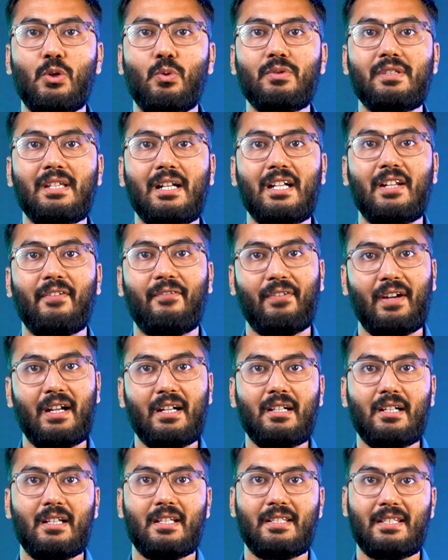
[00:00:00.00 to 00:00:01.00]
use in
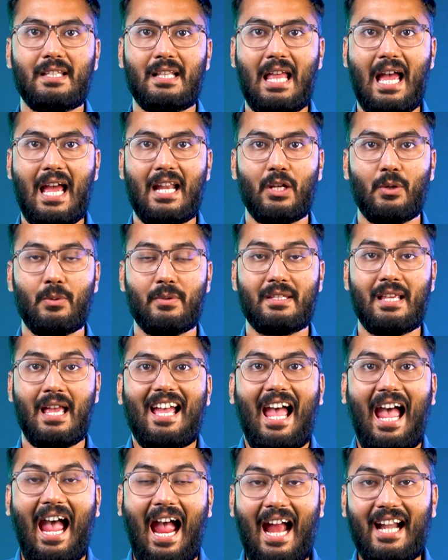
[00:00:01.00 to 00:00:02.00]
different scenarios.
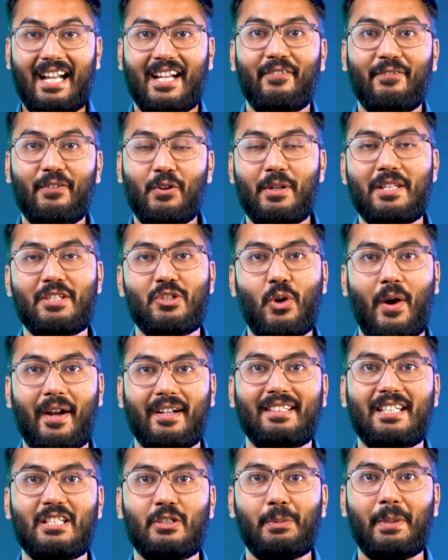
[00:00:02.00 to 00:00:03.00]
And if you
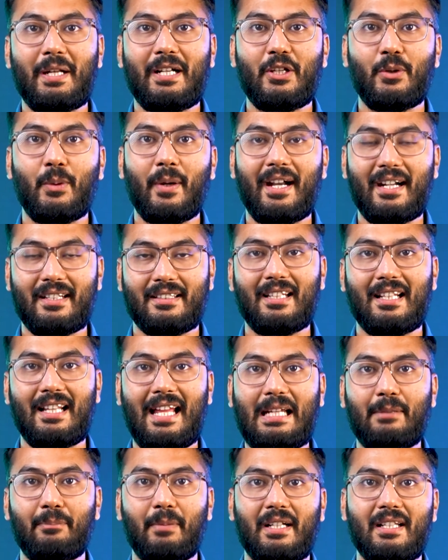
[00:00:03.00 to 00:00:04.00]
enjoyed this video hit the
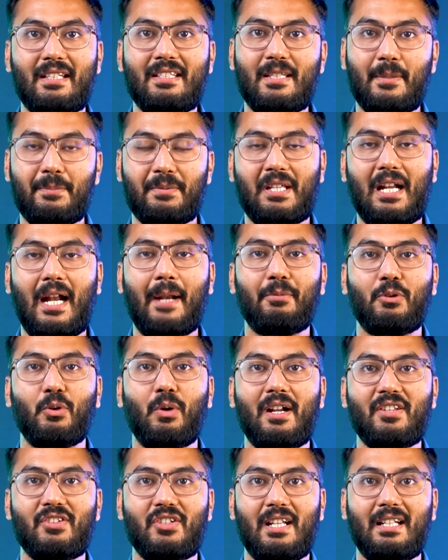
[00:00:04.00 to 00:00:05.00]
like button, subscribe
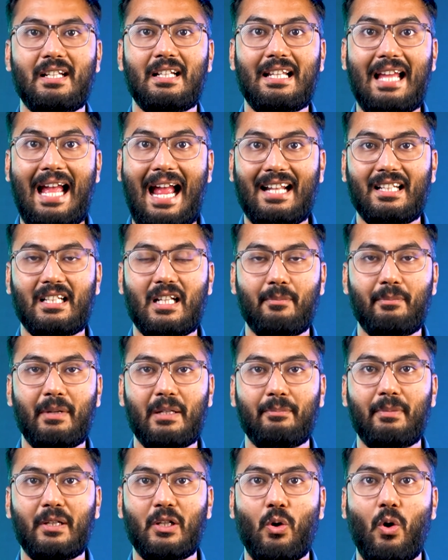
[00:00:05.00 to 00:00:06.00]
to our channel and
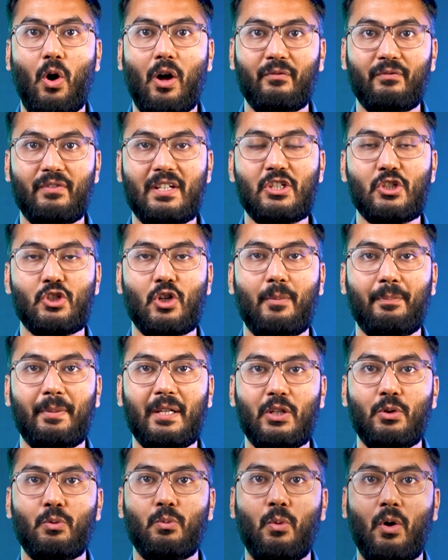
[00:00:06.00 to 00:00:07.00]
comment below on which
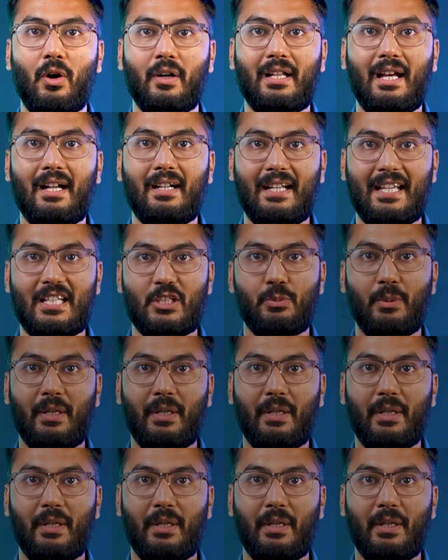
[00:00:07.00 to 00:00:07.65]
topic you want our next